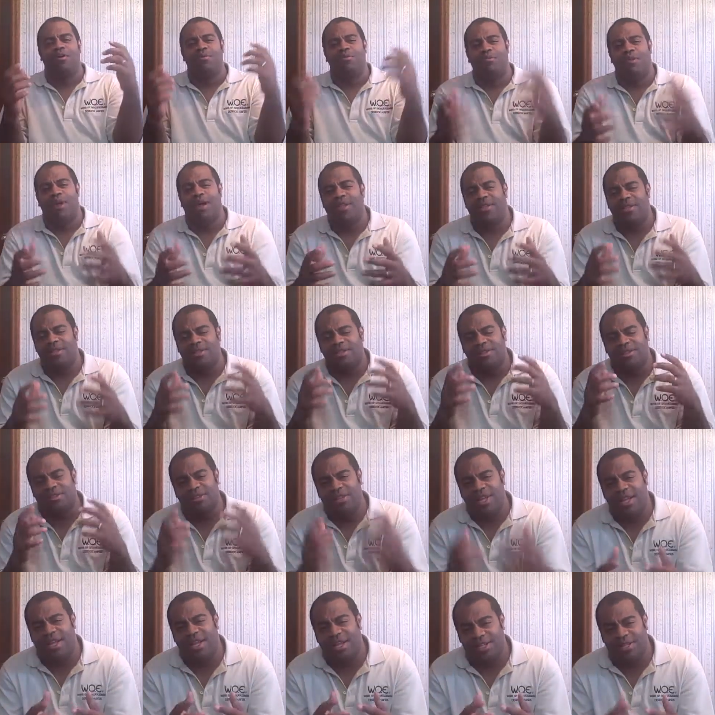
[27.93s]
Make the
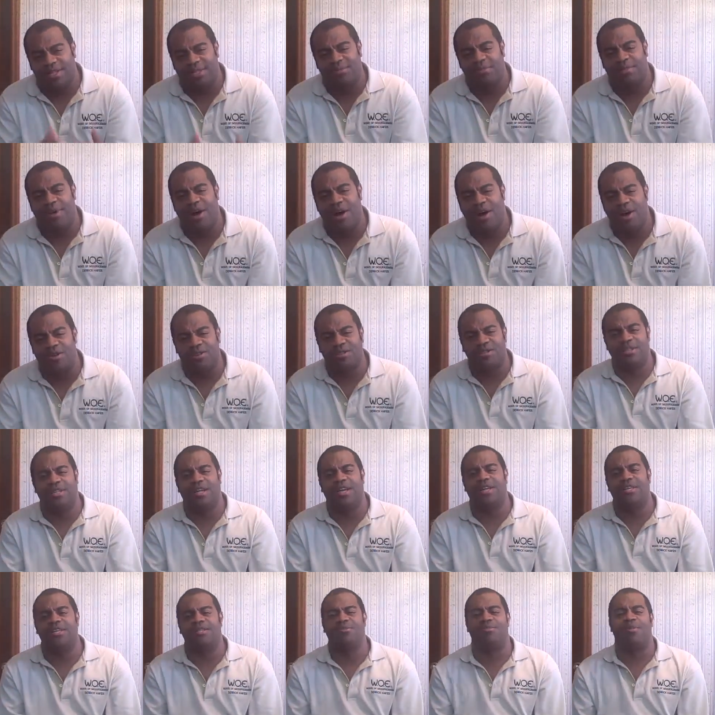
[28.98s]
things small
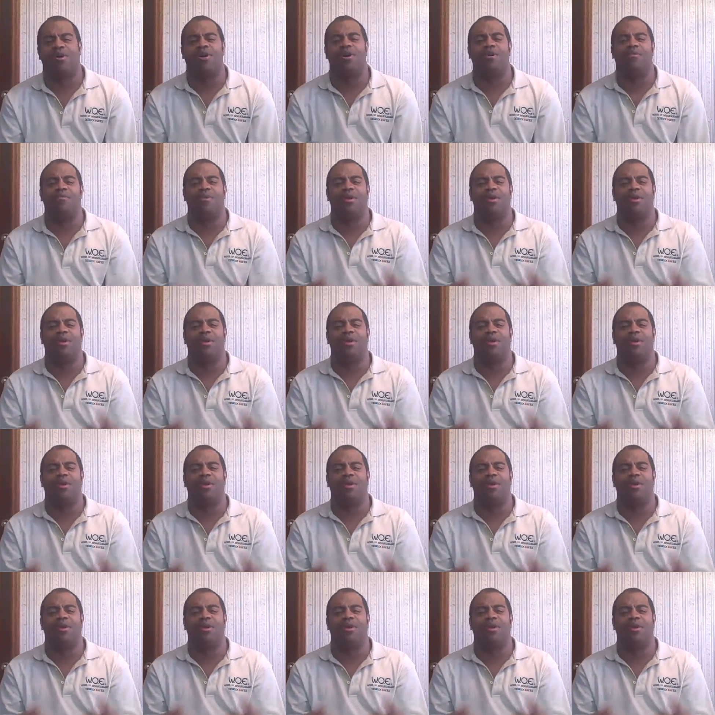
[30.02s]
stay small.